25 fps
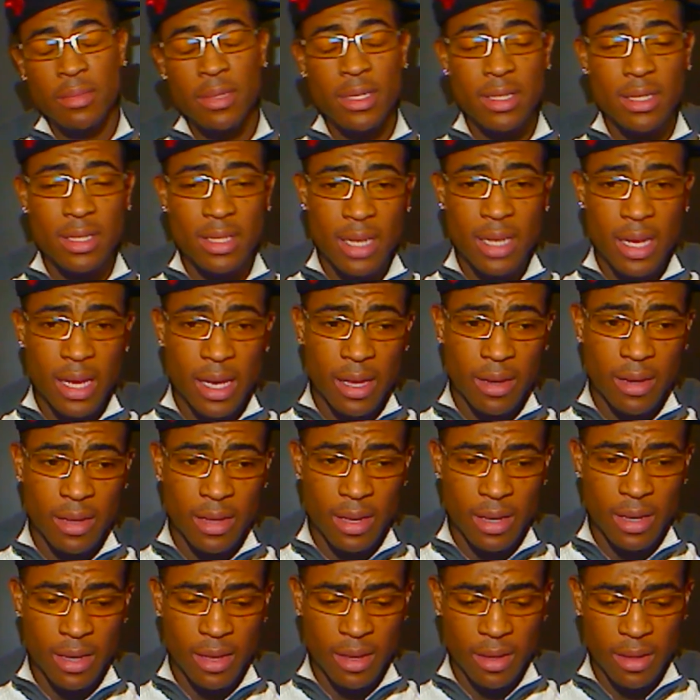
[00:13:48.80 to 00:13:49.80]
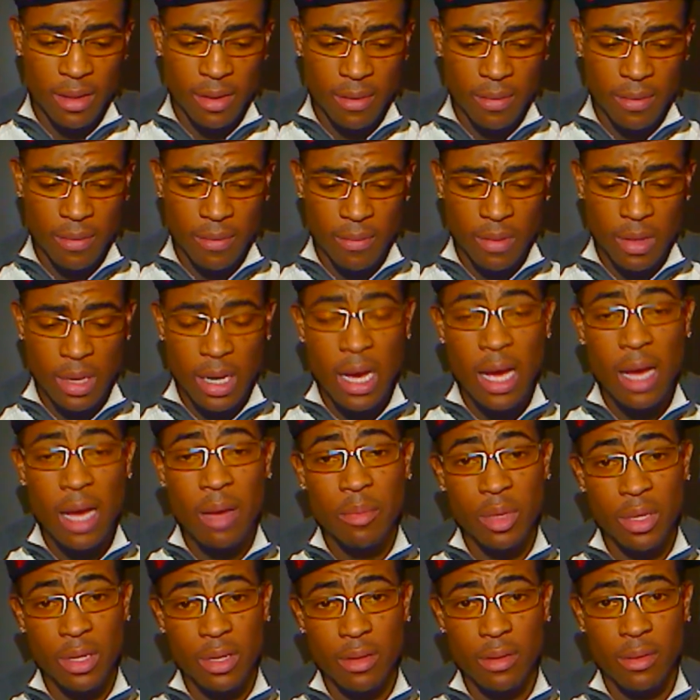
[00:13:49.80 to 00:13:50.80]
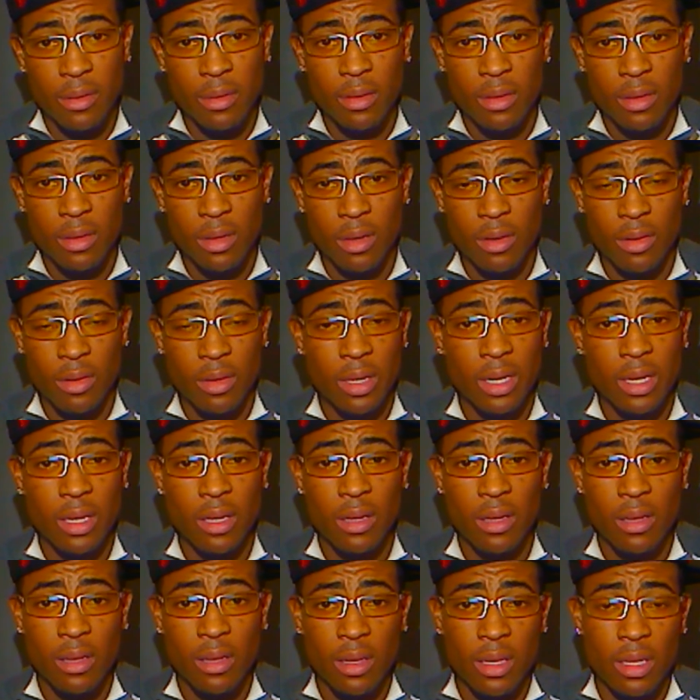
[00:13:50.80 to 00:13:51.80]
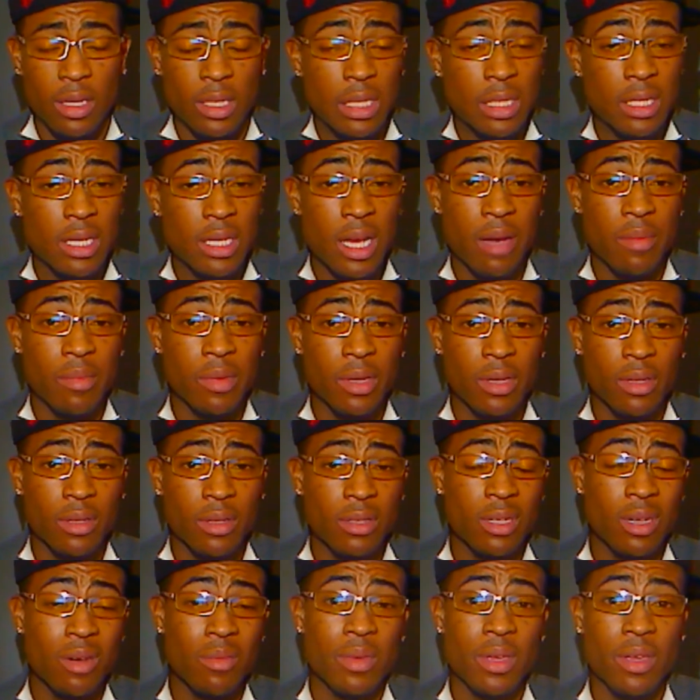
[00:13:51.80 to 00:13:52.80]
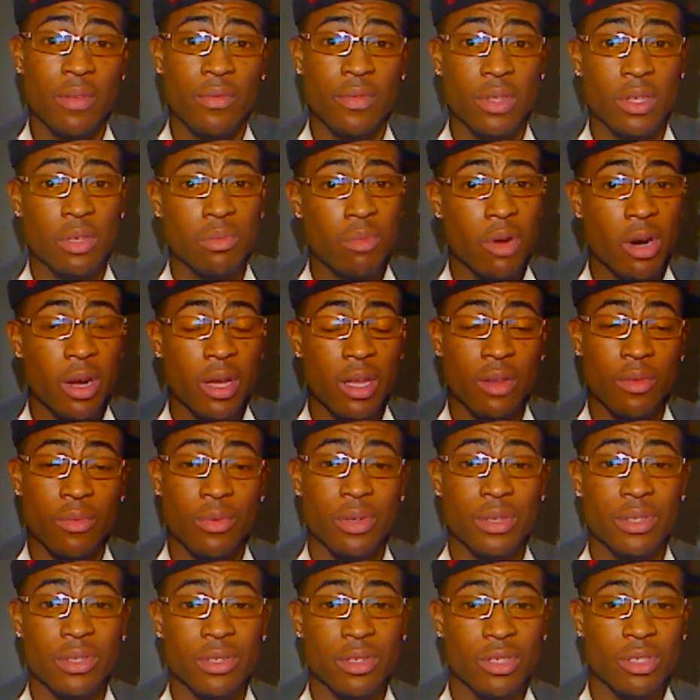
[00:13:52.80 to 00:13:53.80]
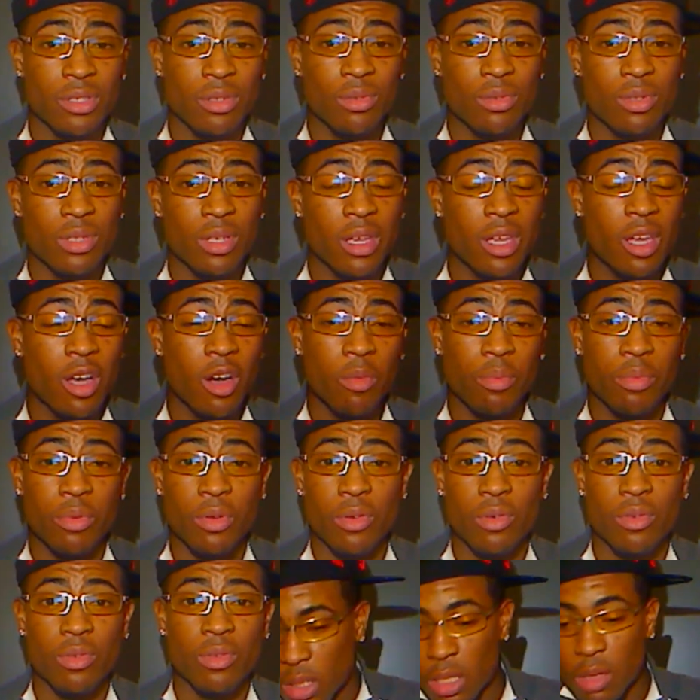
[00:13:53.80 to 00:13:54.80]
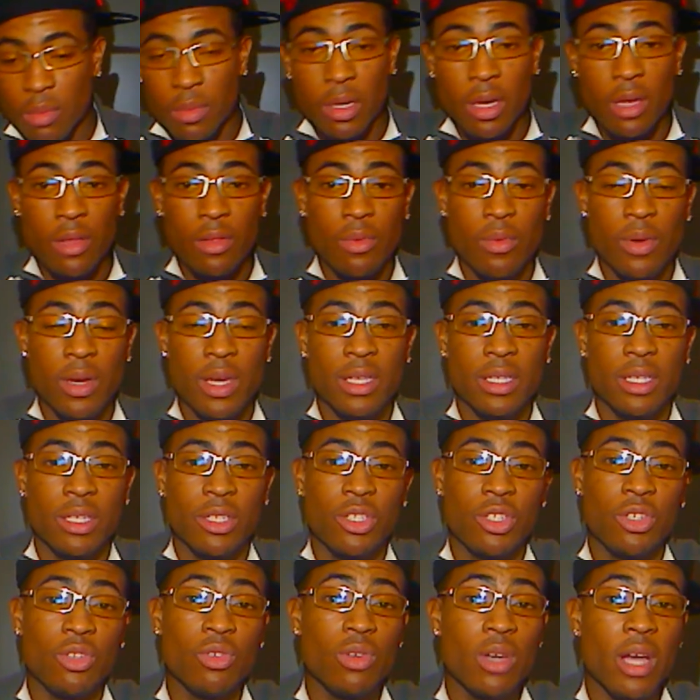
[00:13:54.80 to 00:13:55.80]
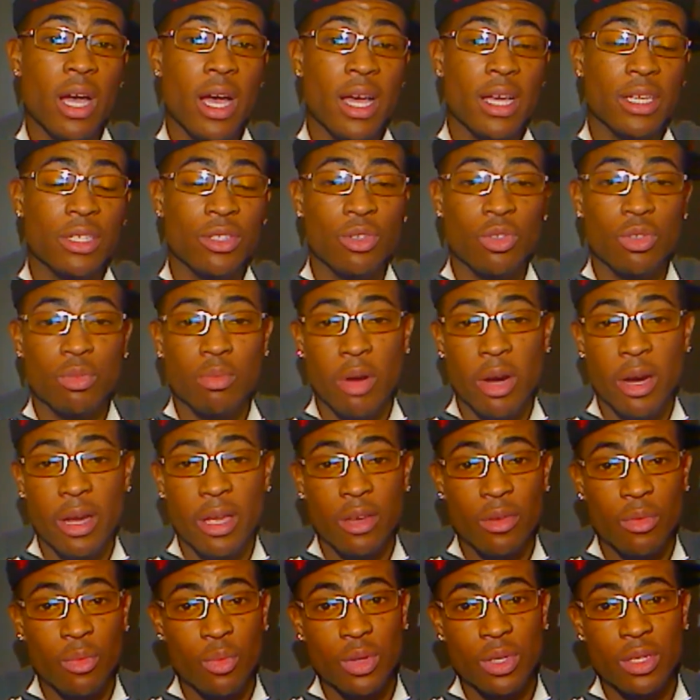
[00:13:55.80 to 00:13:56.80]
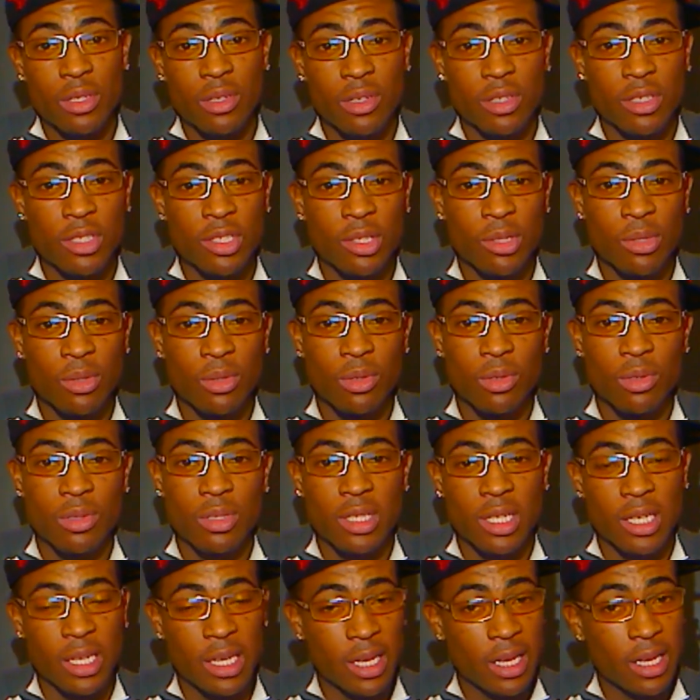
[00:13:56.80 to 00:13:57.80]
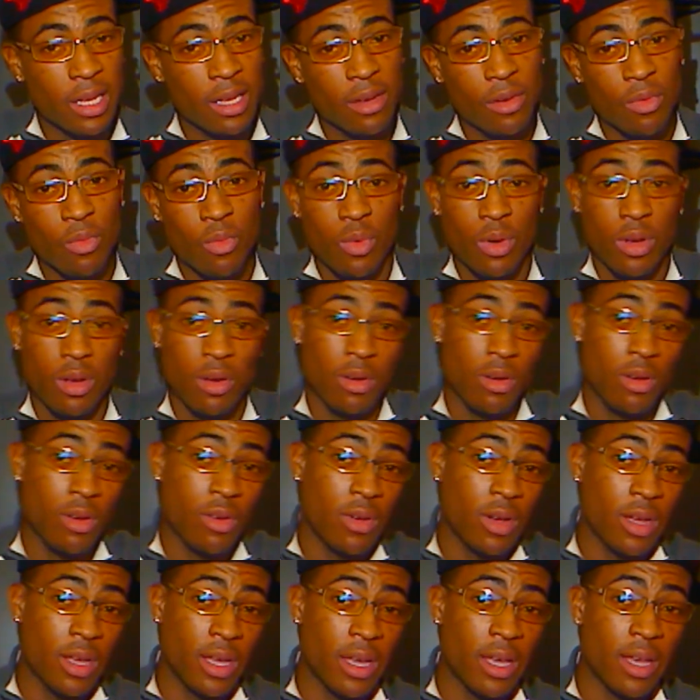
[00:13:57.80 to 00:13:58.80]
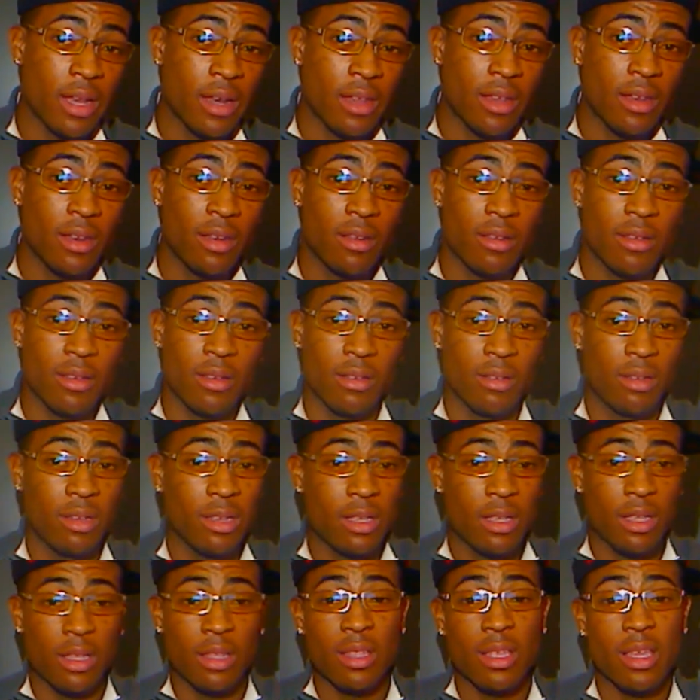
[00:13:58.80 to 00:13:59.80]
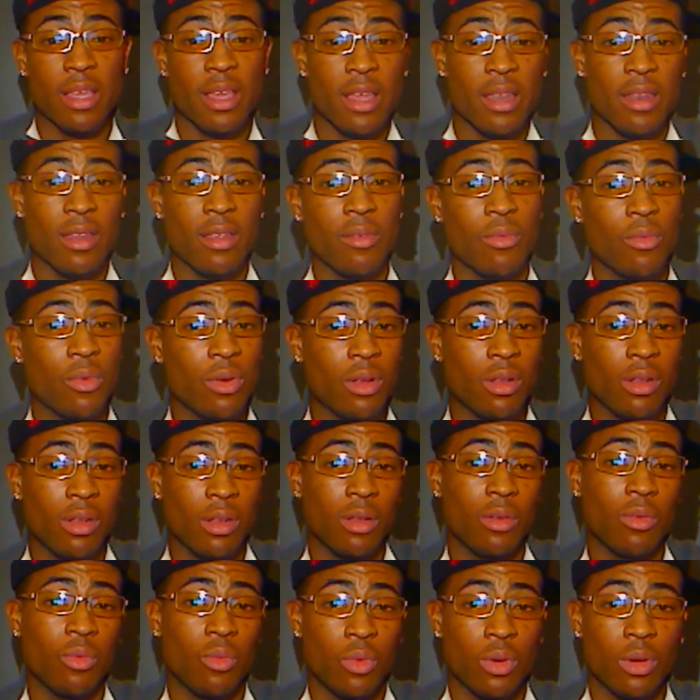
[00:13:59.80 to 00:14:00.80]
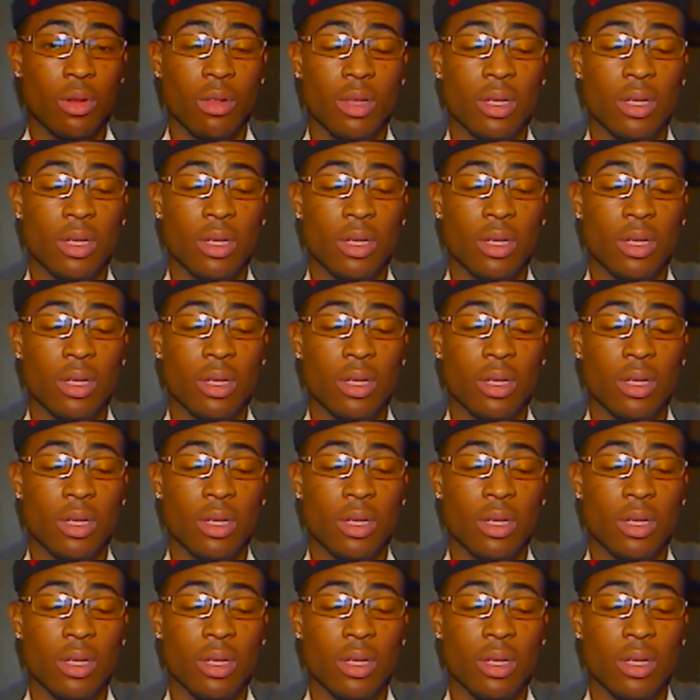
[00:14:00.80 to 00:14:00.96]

to the site and comment, okay? Just comment. Tell me if these marketing research tools can help you. Tell me other ways that you guys use marketing research tools, and we'll go ahead and look at that, and we'll